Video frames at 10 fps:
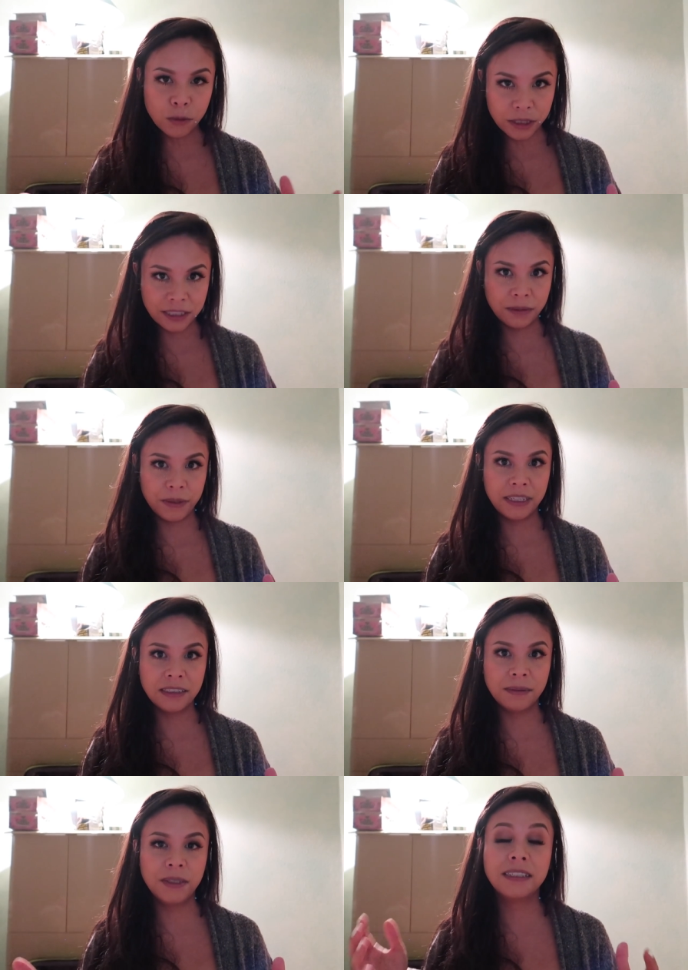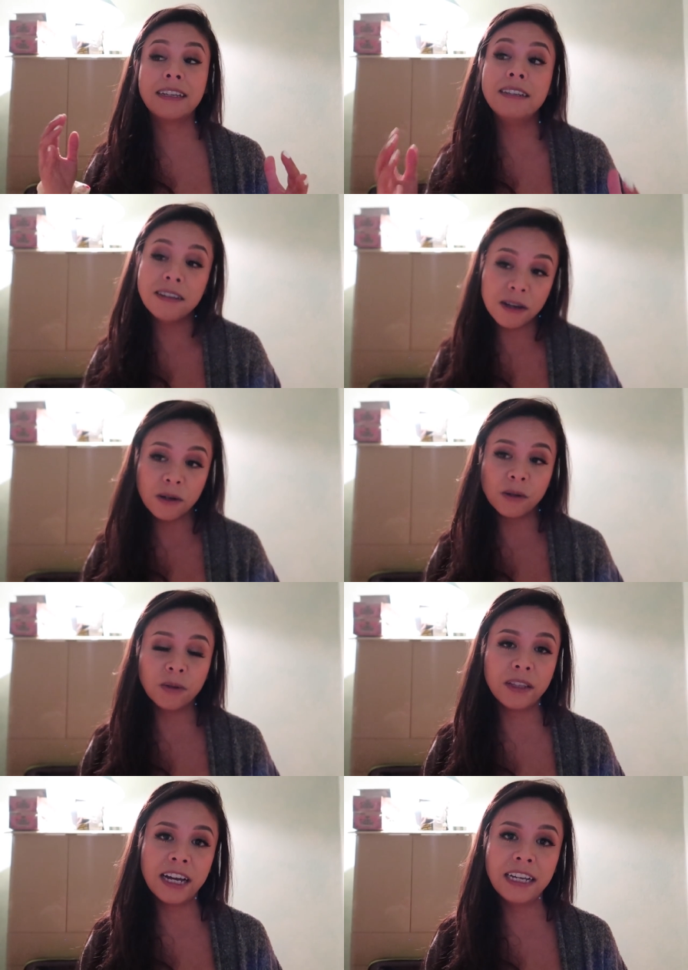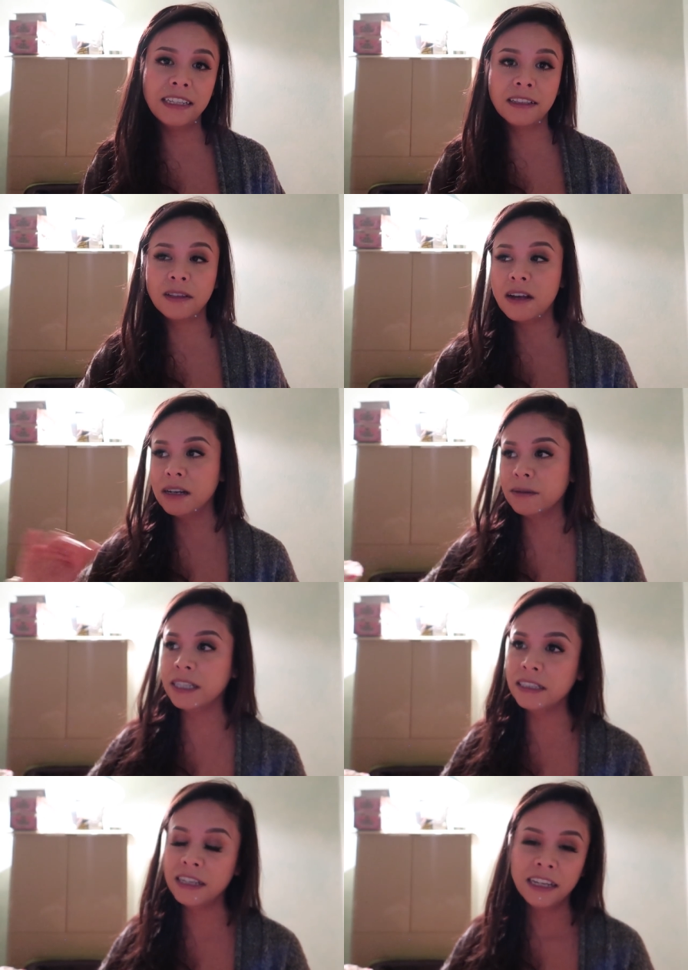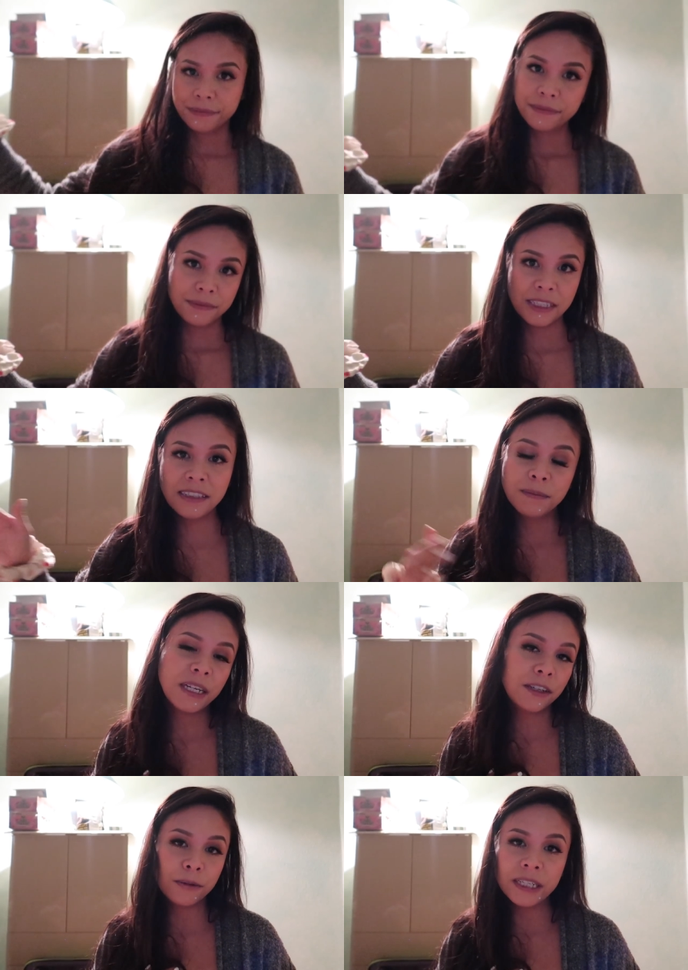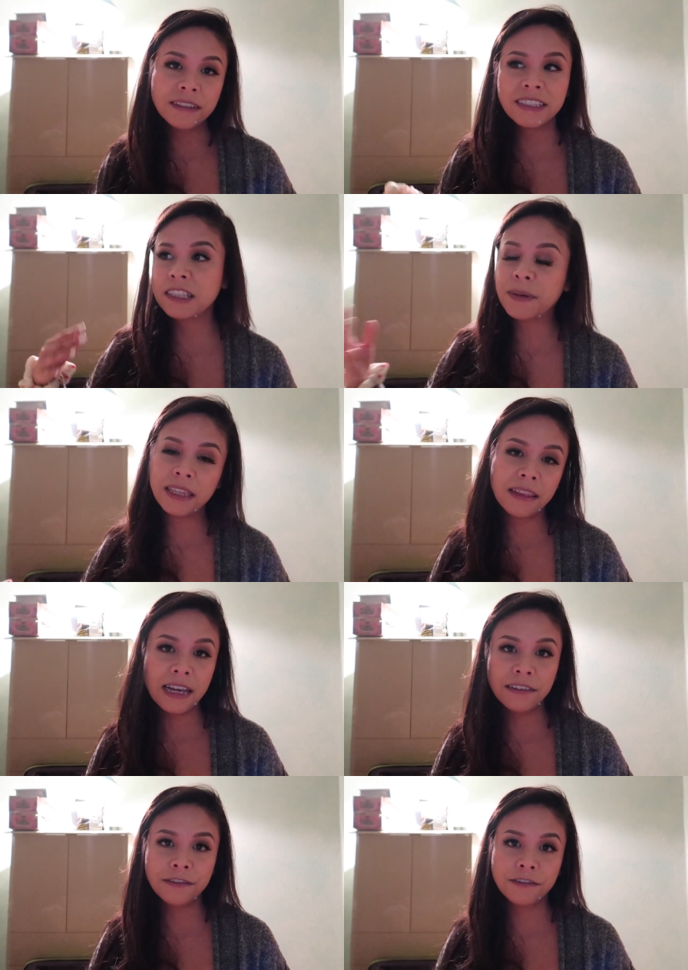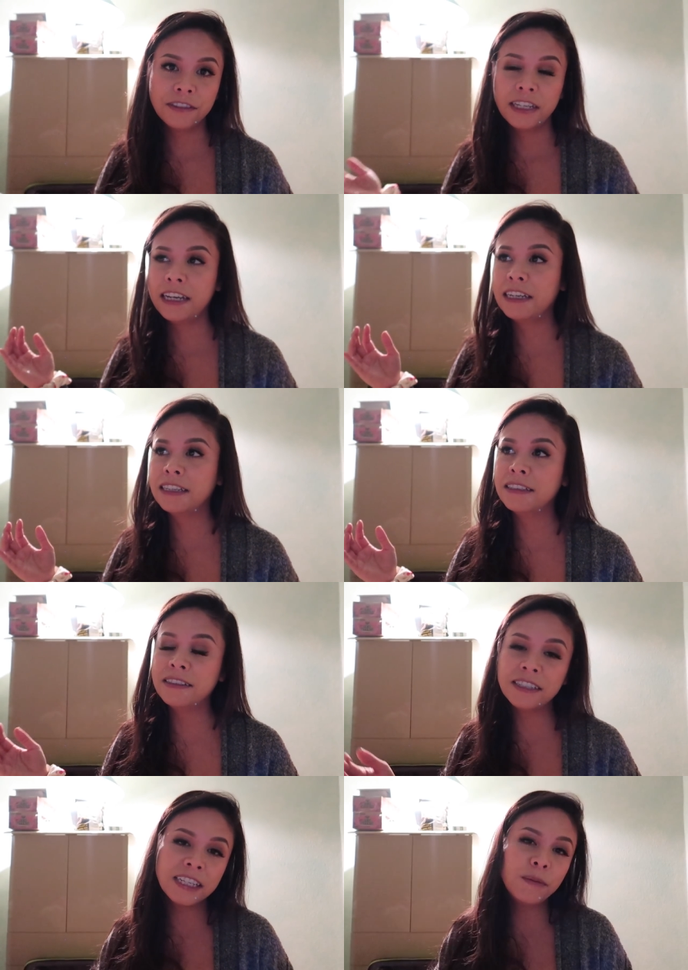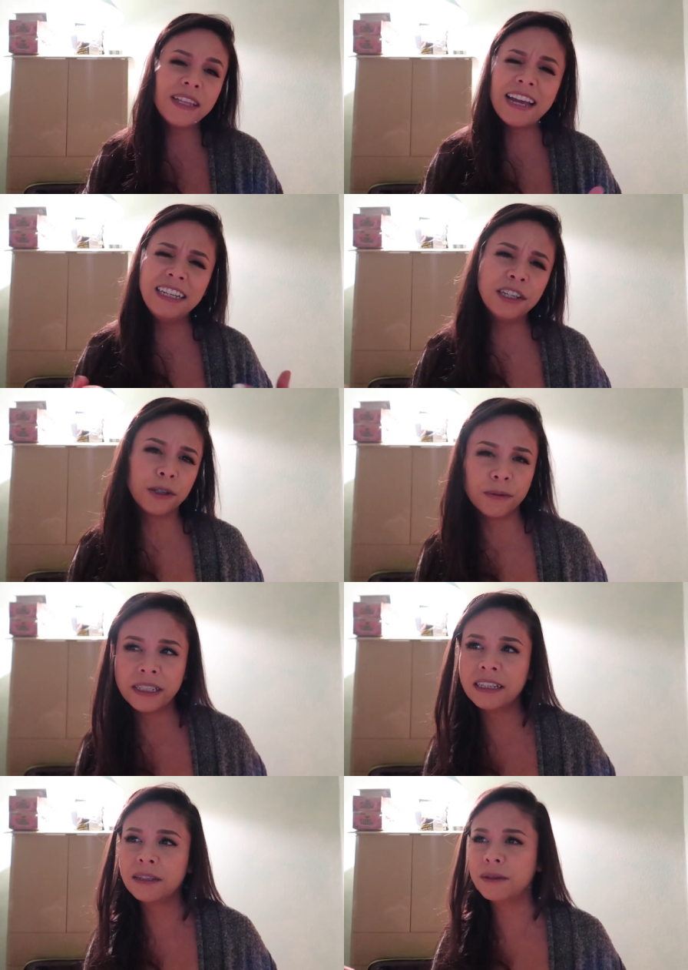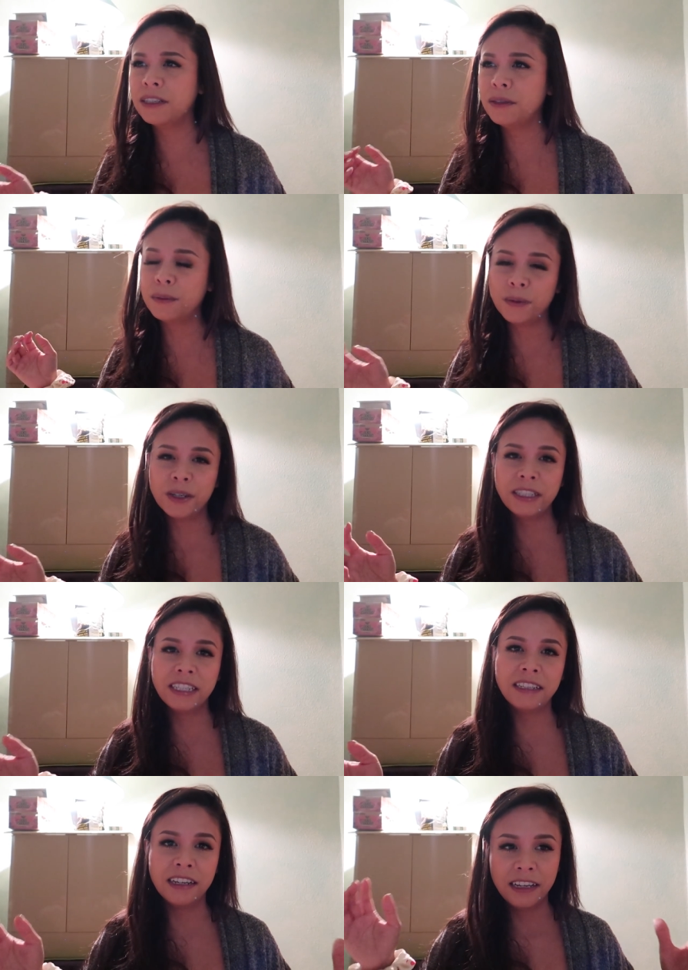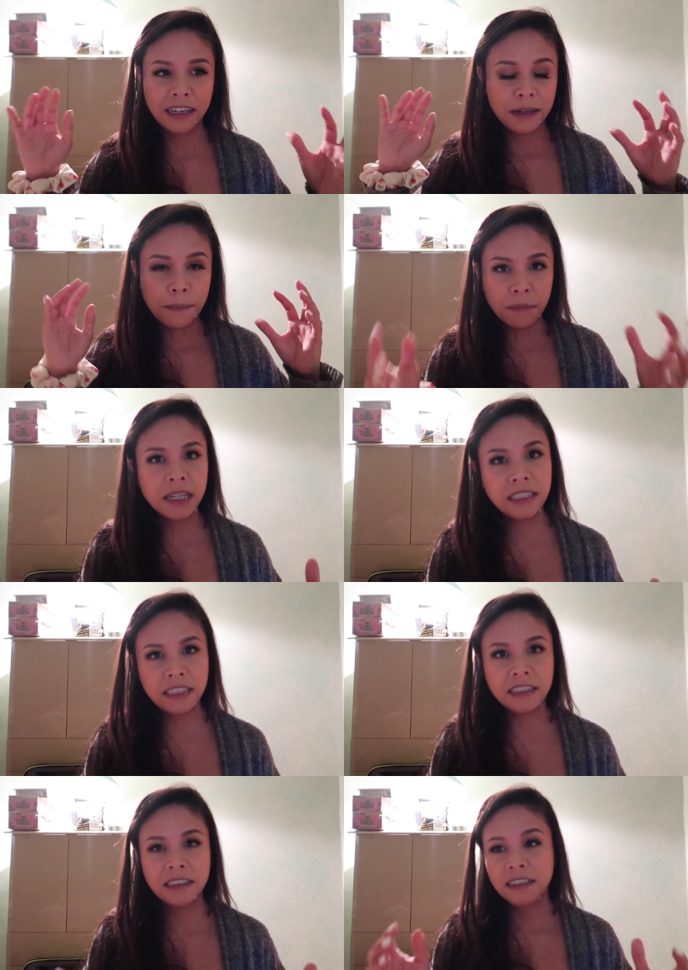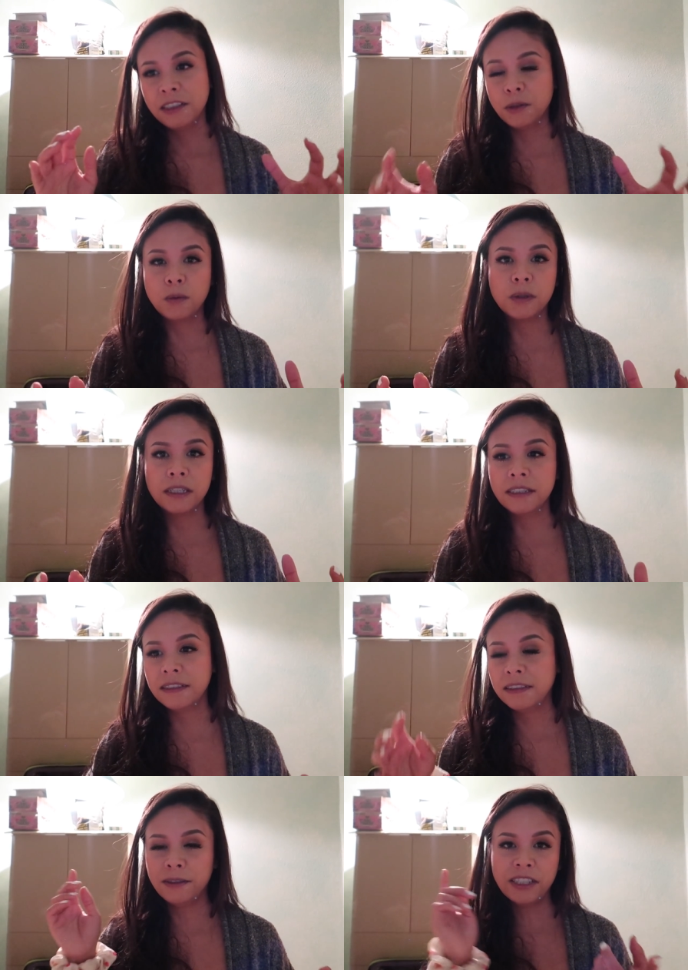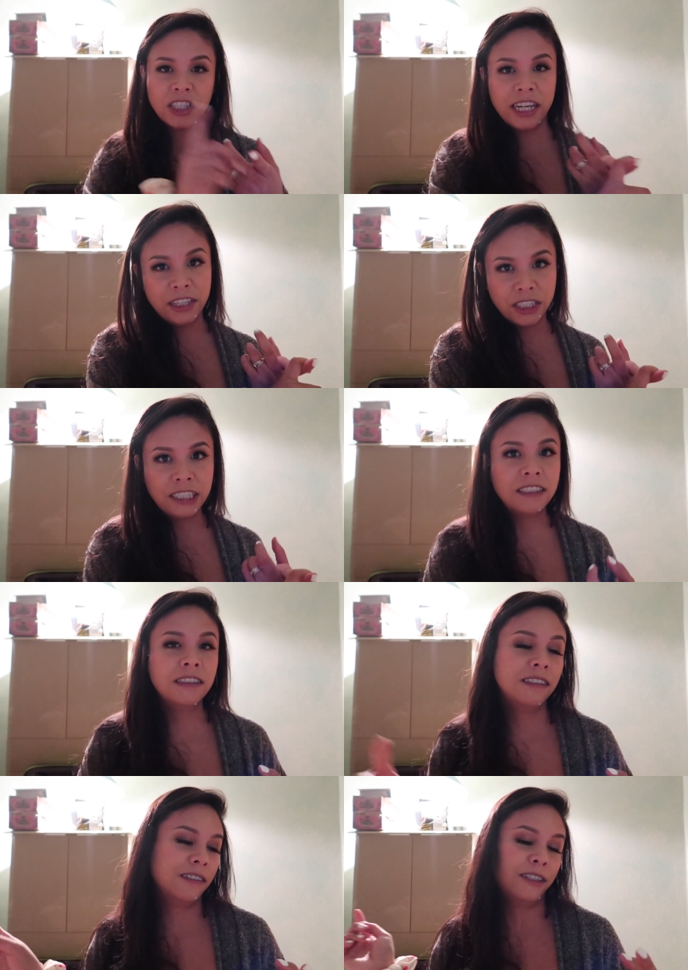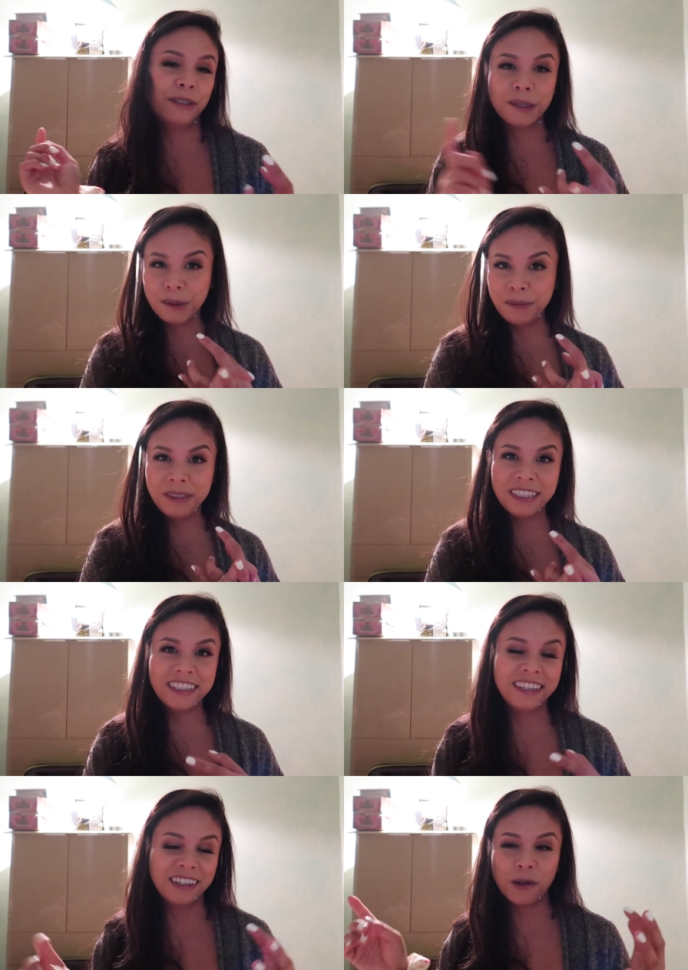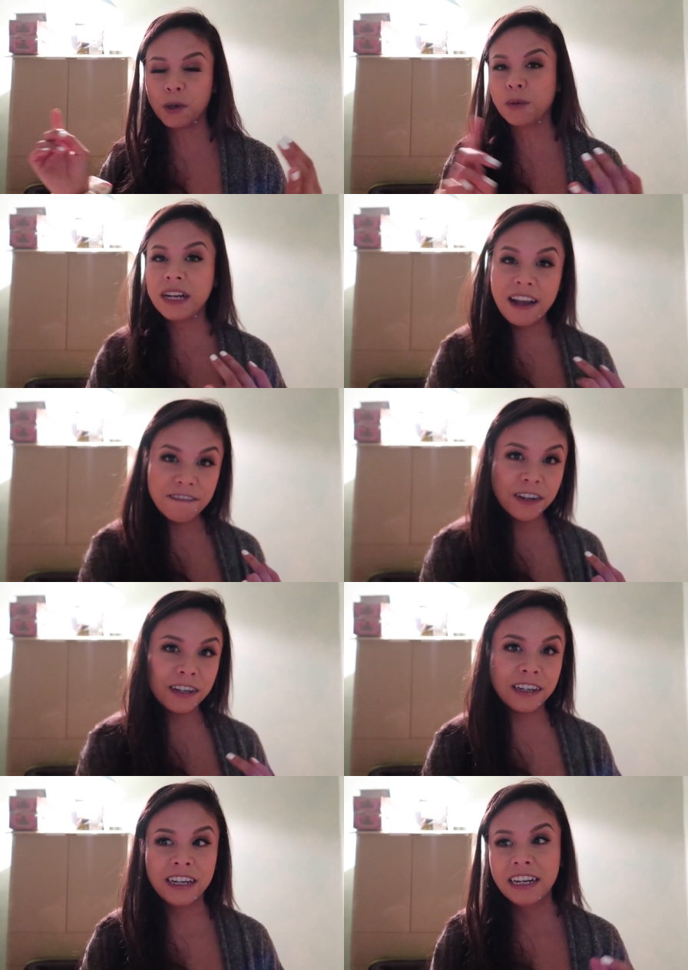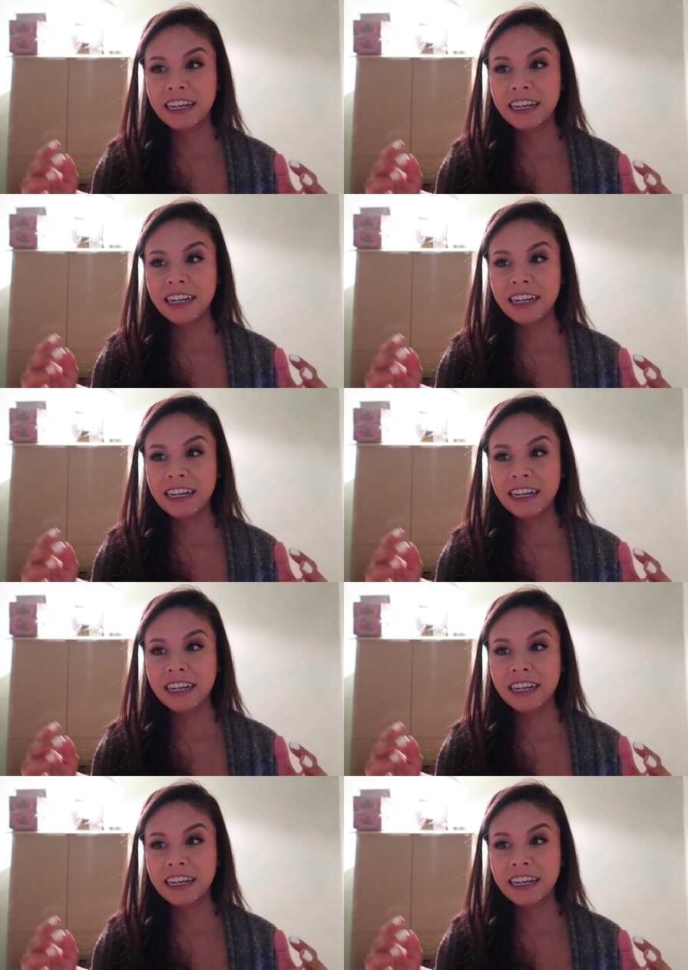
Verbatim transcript: workspace because I know that in the long run, this is my career, this is my life. And just like with any career where you put in money towards your education or your equipment or whatever,